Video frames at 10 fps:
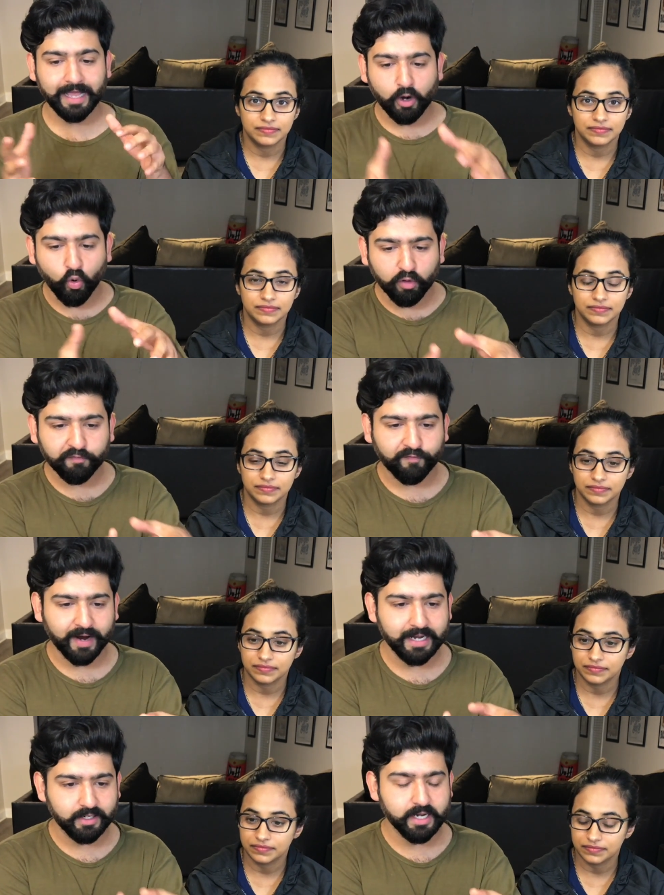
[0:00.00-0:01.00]
Speaker 1: that whole
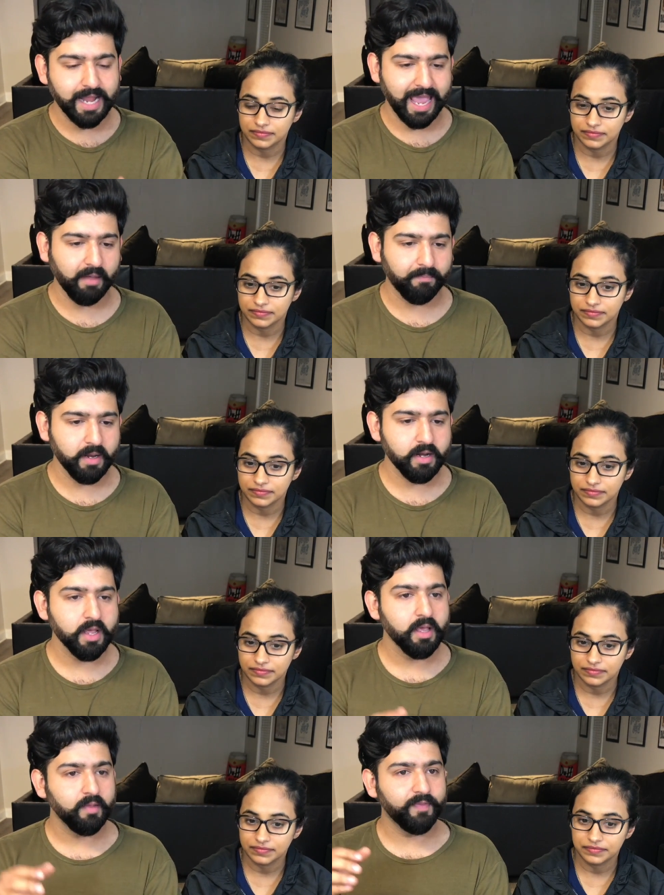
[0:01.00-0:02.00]
fight didn't happen,
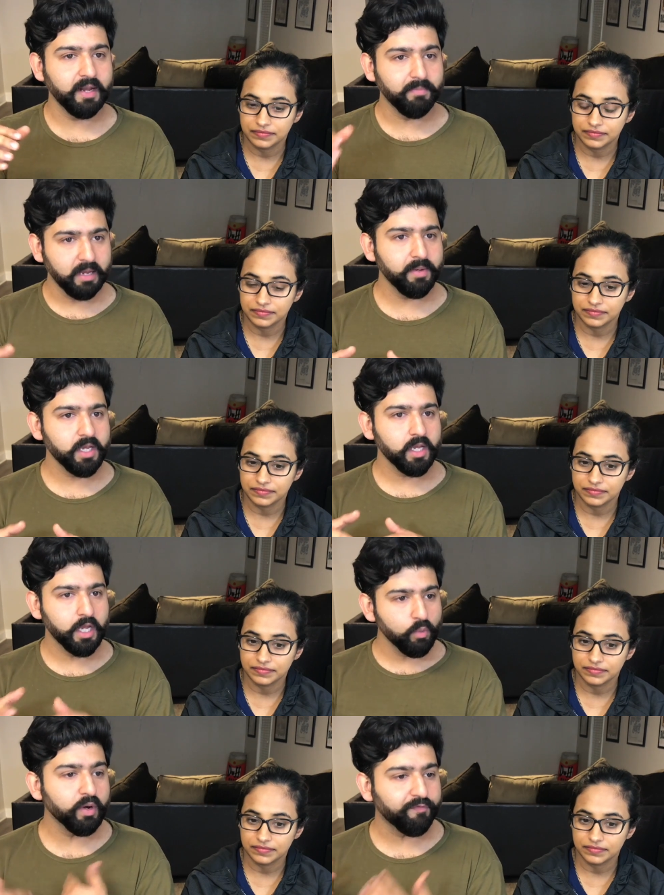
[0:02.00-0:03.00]
then maybe
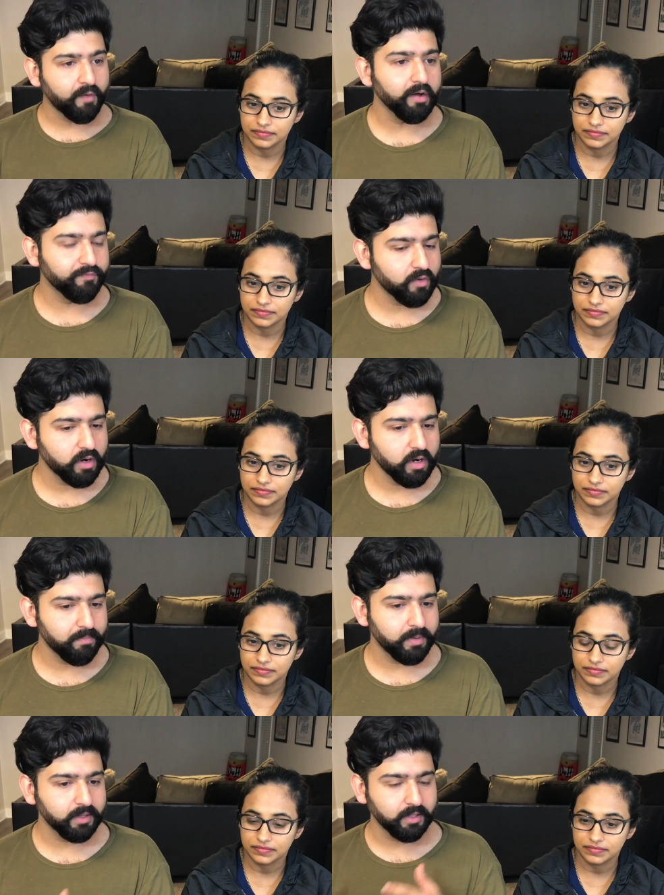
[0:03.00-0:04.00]
he would have fought for her.
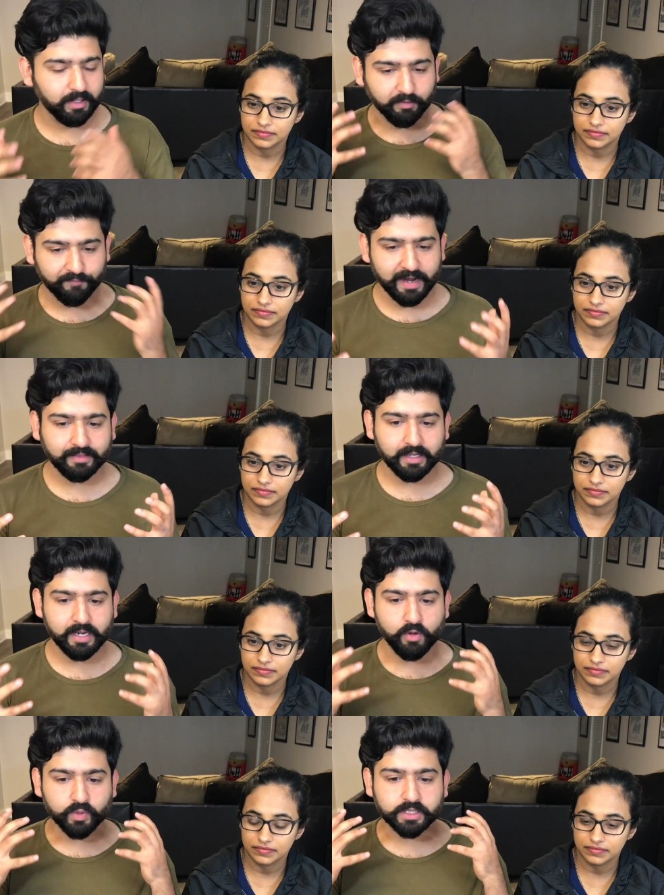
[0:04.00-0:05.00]
But the fact that
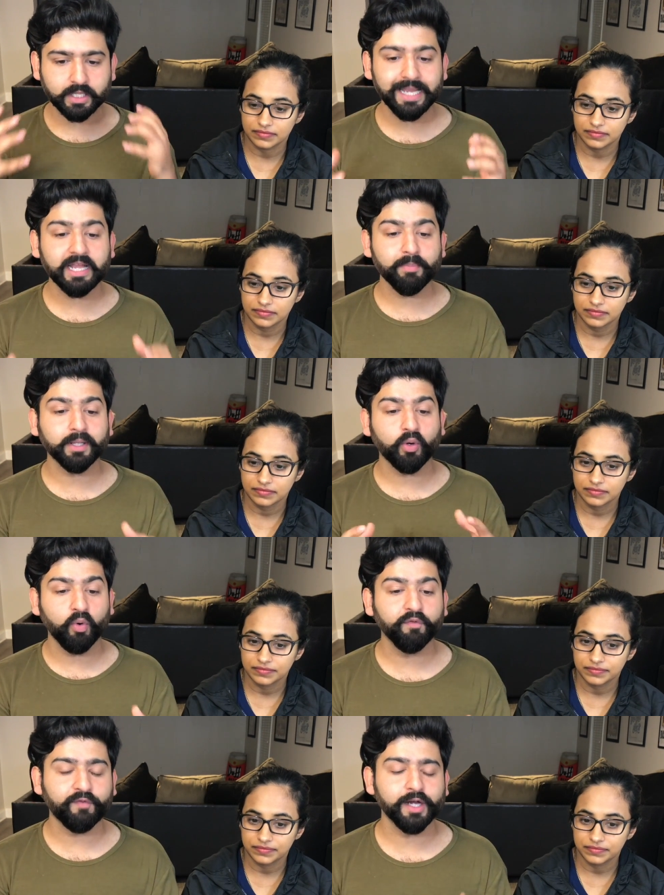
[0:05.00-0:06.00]
he was thinking about the
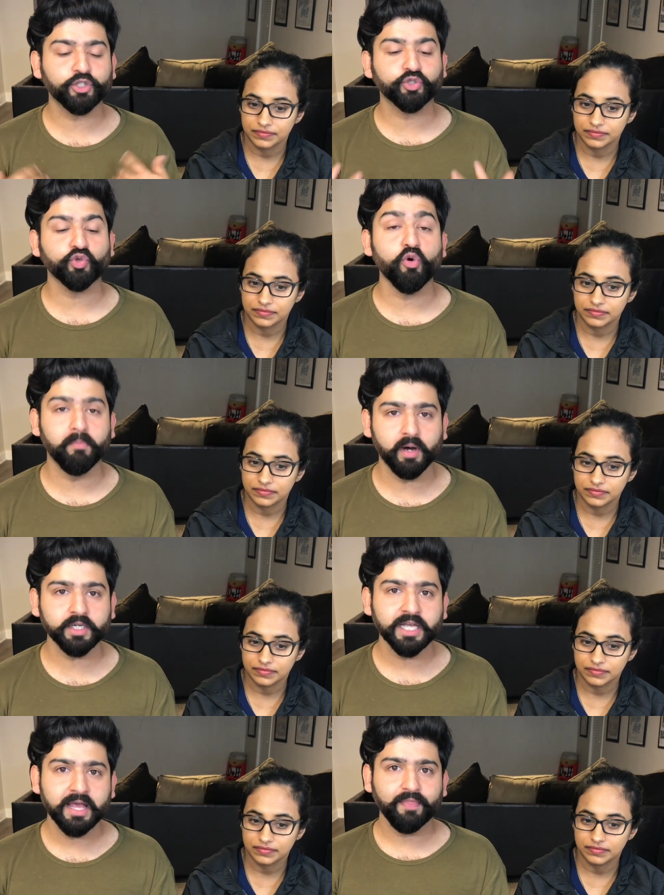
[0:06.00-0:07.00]
whole fight so
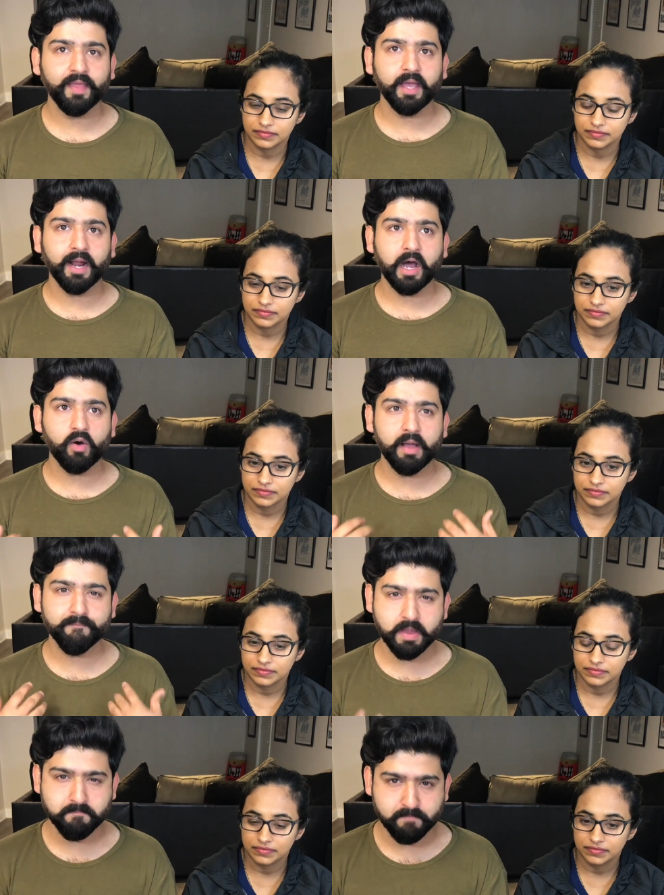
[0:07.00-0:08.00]
much that how
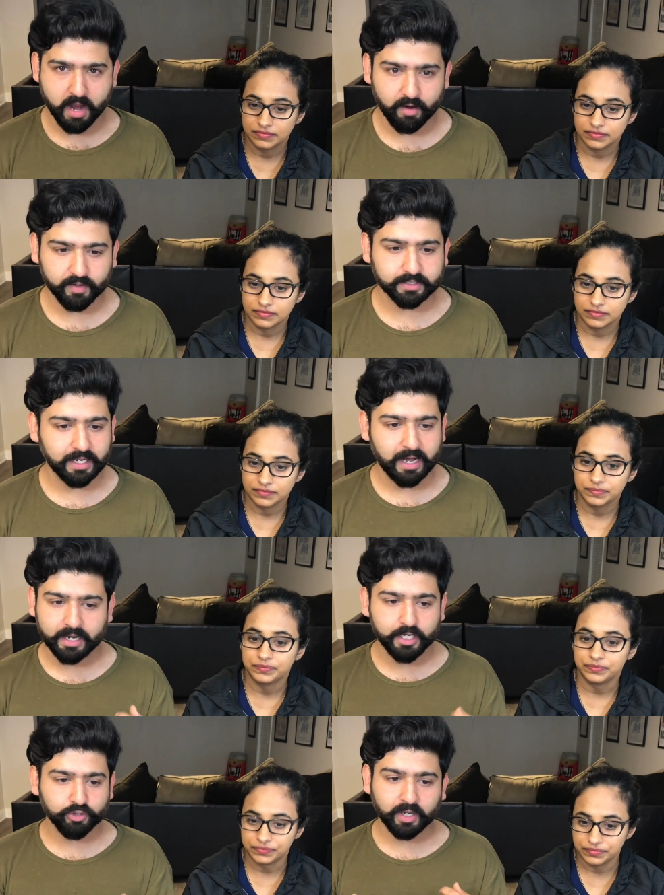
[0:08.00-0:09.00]
I'm embarrassed that
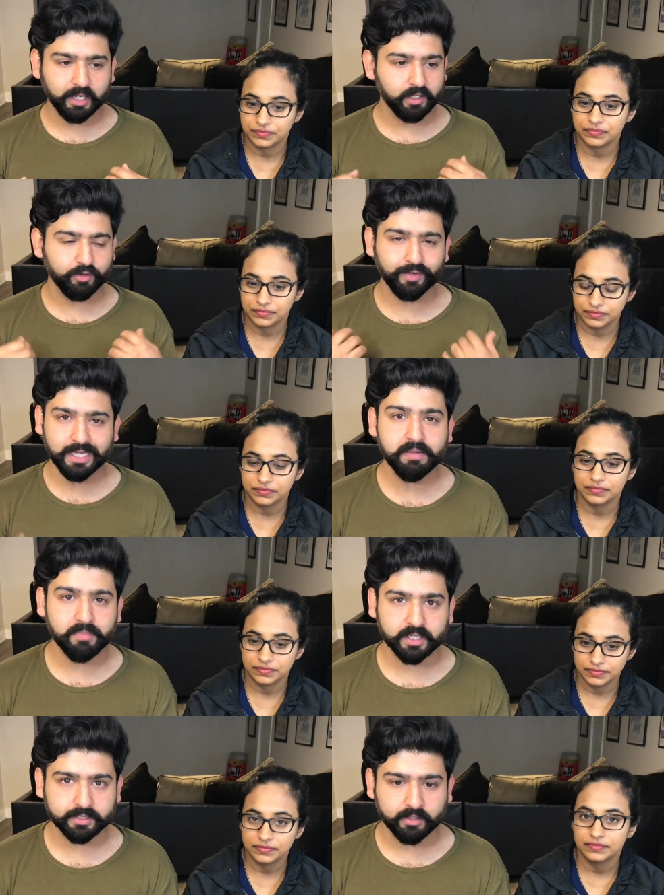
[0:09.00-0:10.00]
I need to like redeem
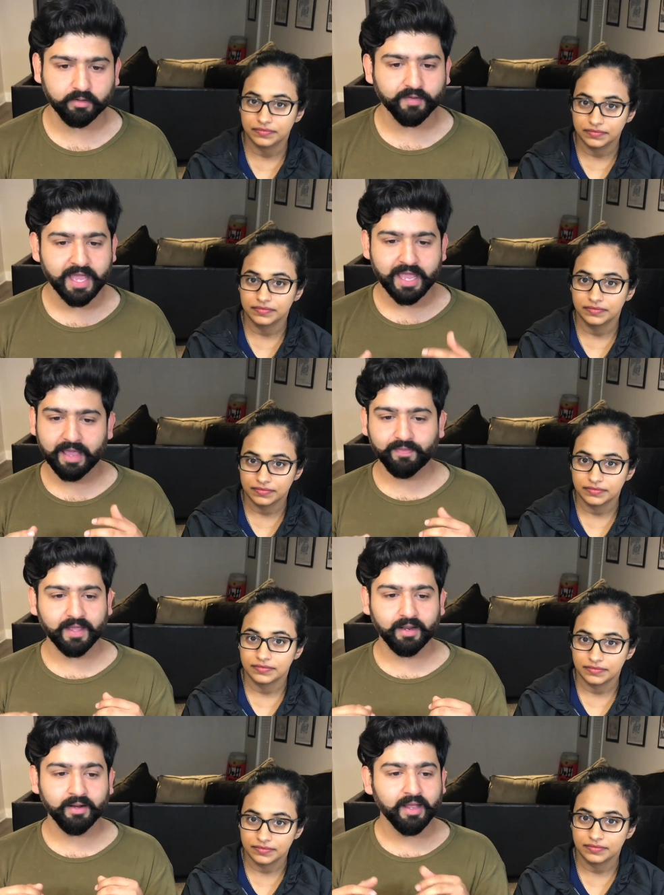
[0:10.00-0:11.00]
myself. And
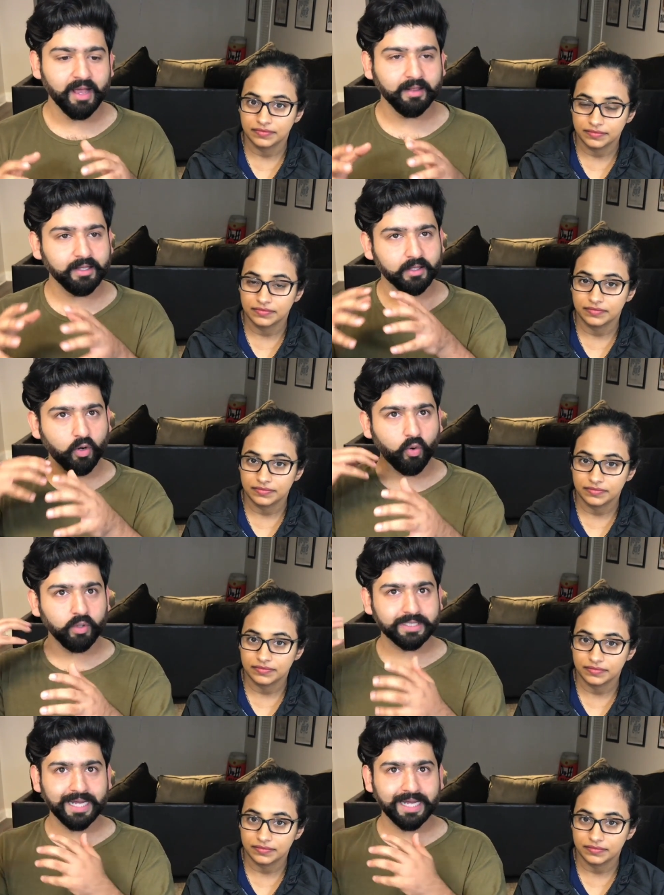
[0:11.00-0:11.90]
then I think the whole